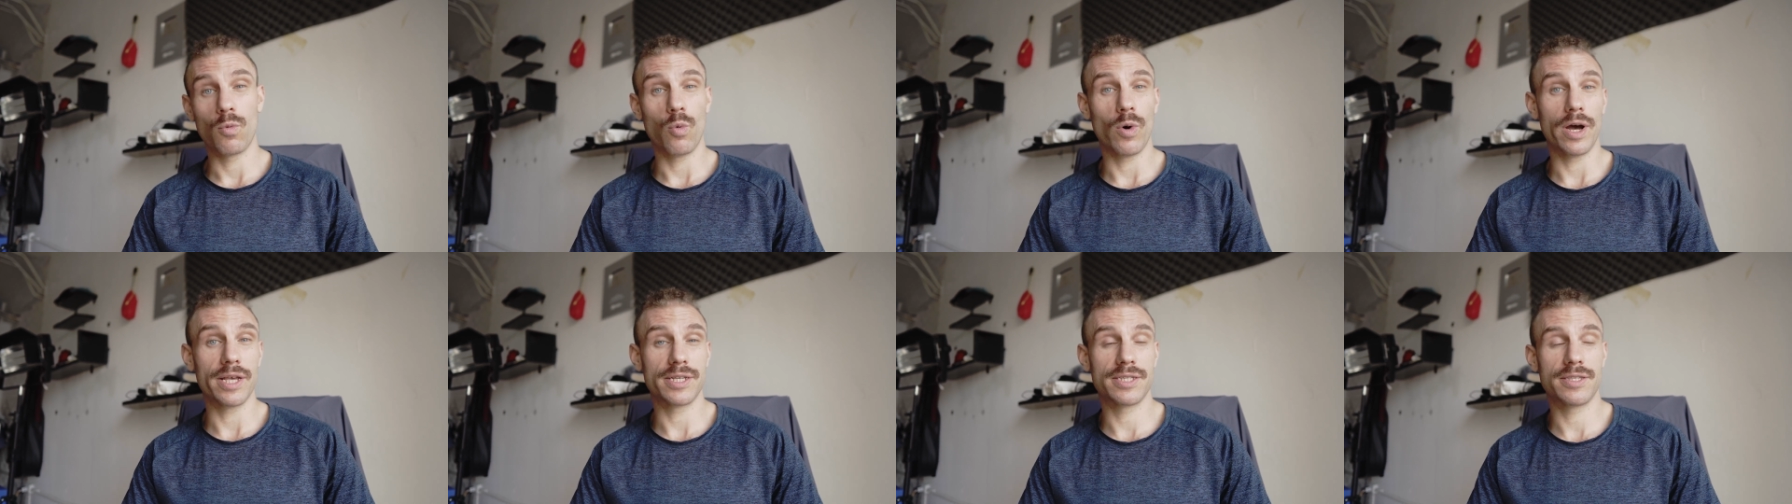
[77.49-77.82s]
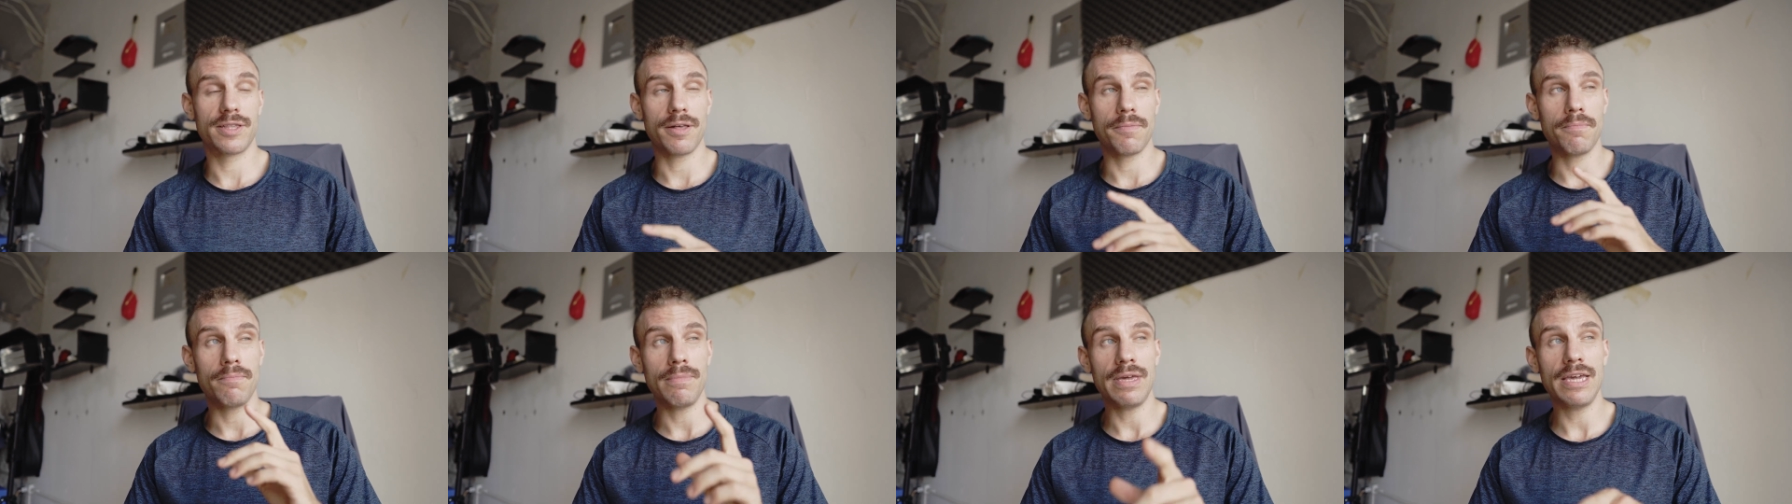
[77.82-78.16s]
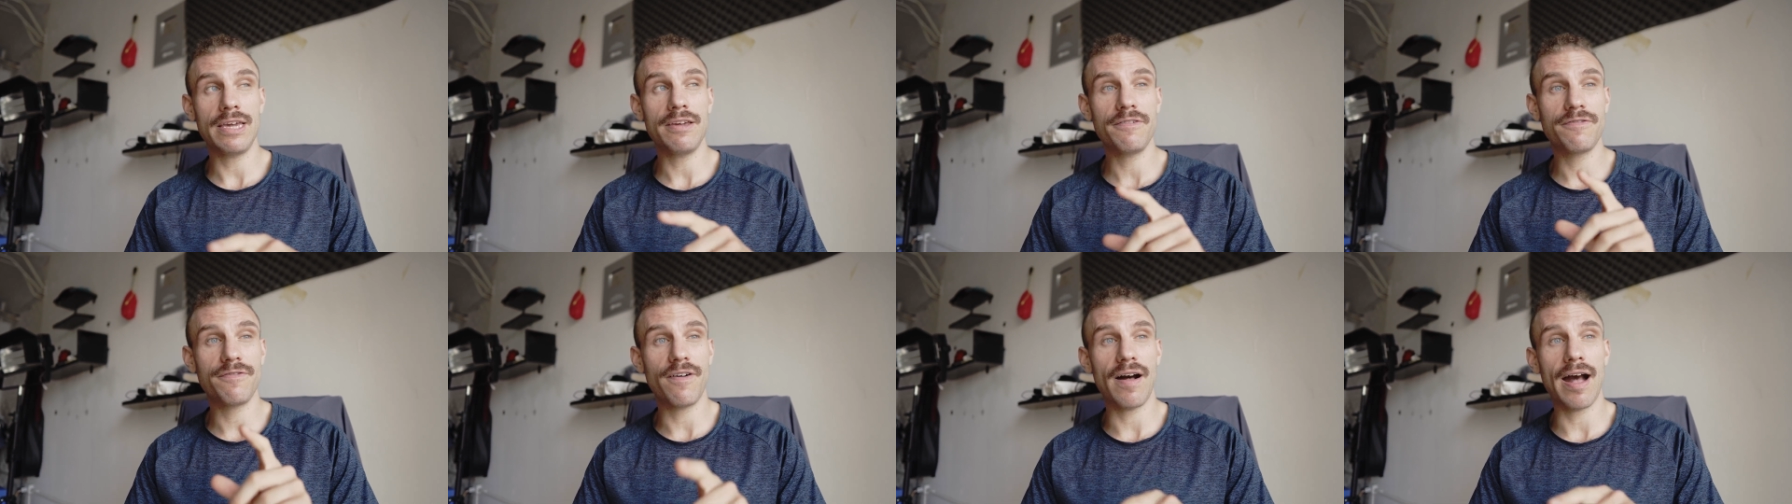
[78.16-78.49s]
was the
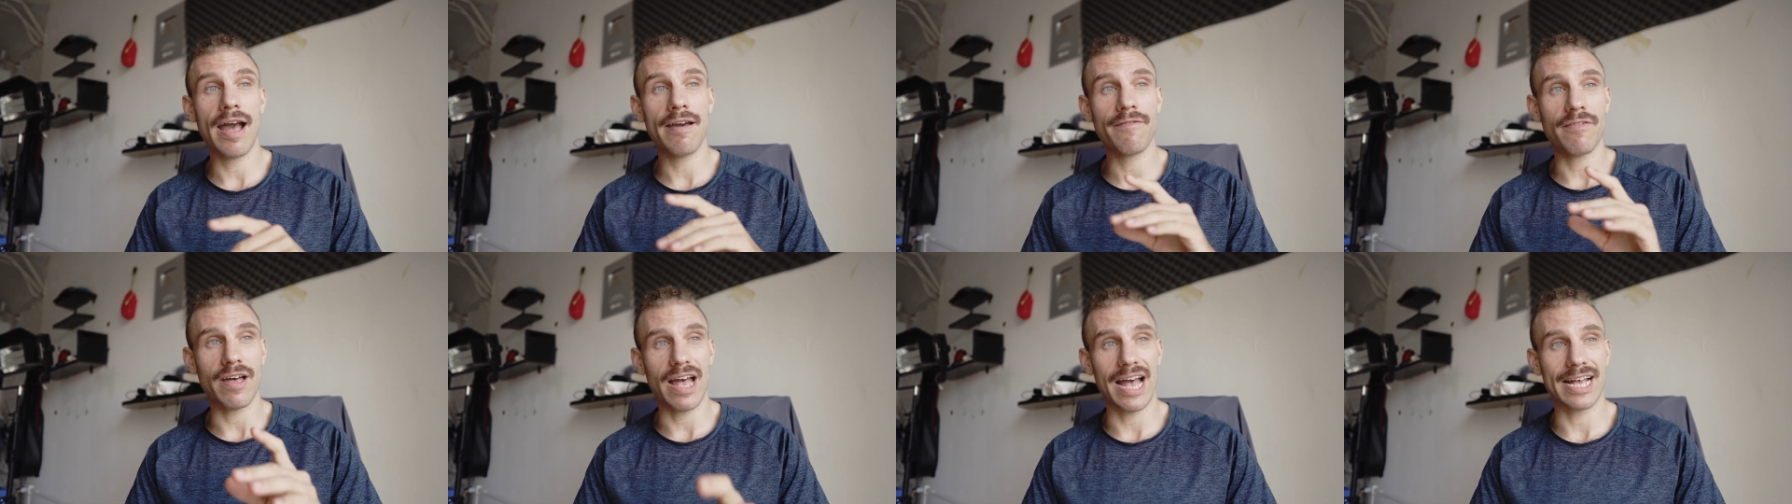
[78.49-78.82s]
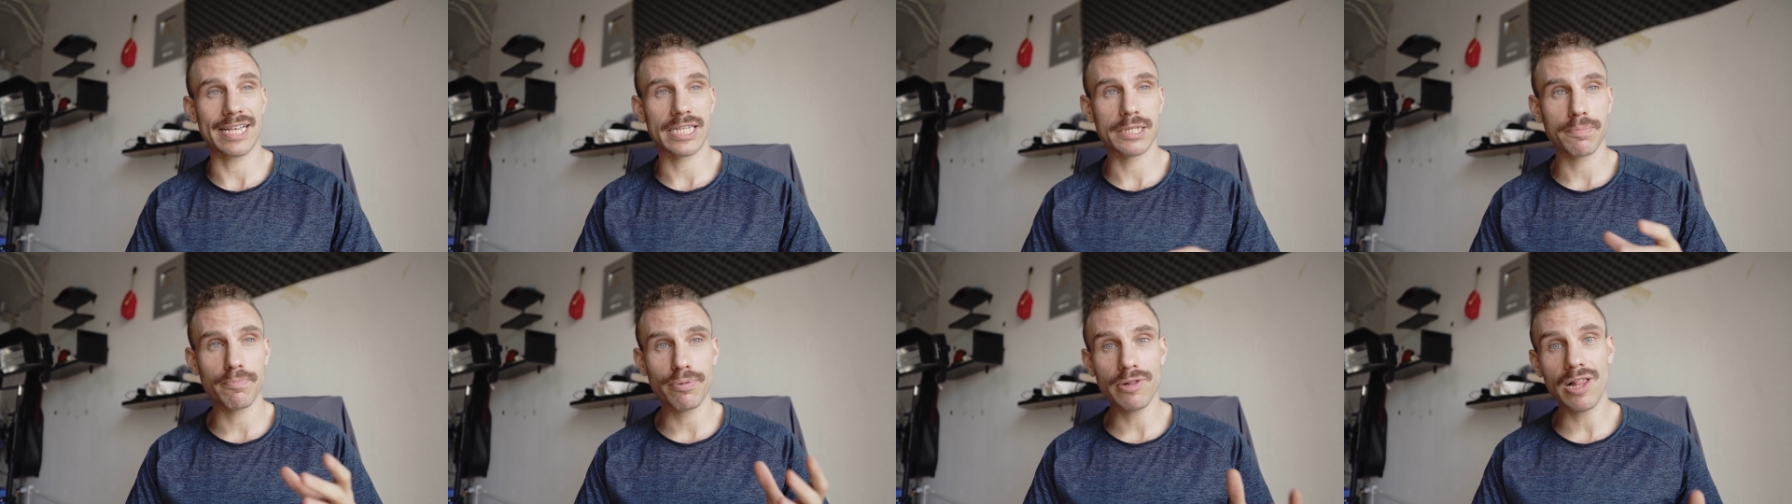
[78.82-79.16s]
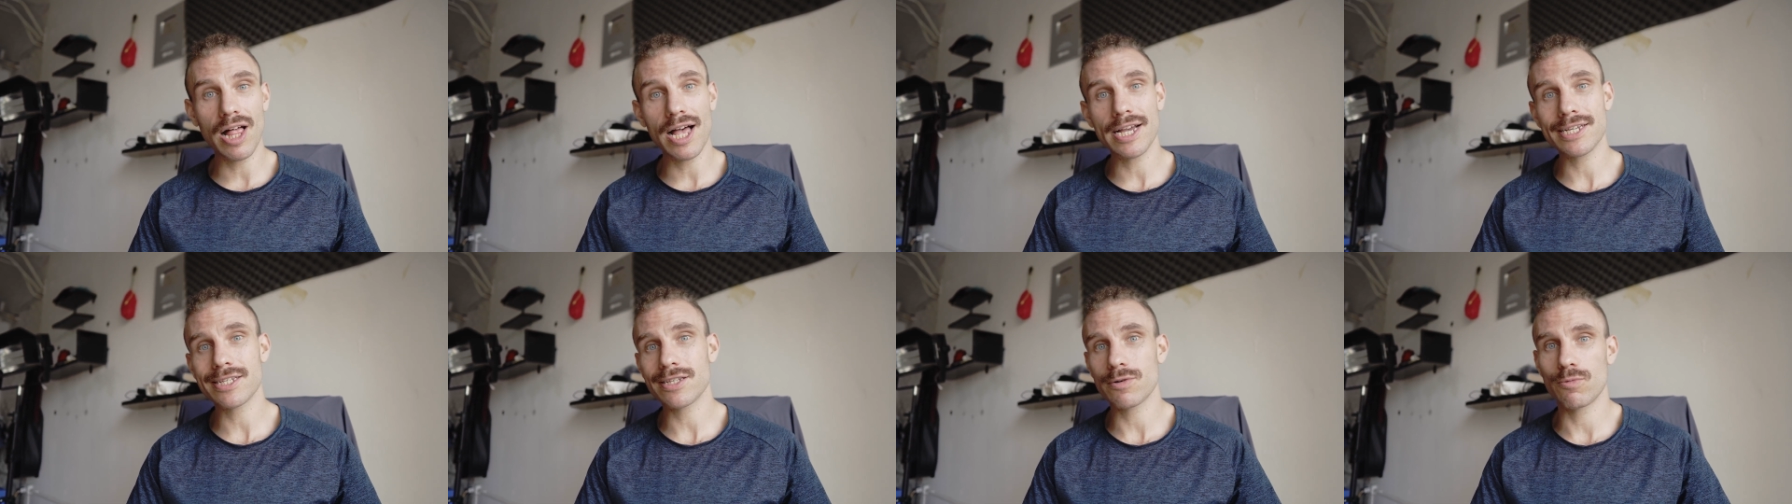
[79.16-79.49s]
Mi five S
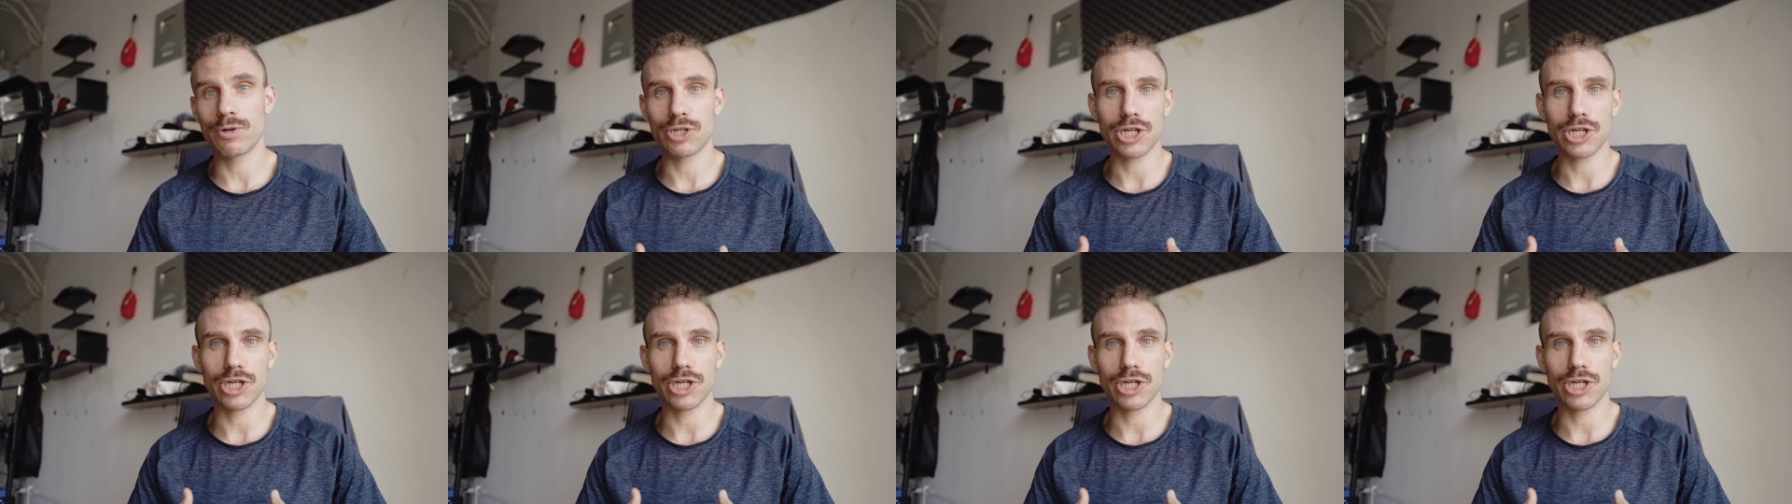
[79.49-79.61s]
Plus,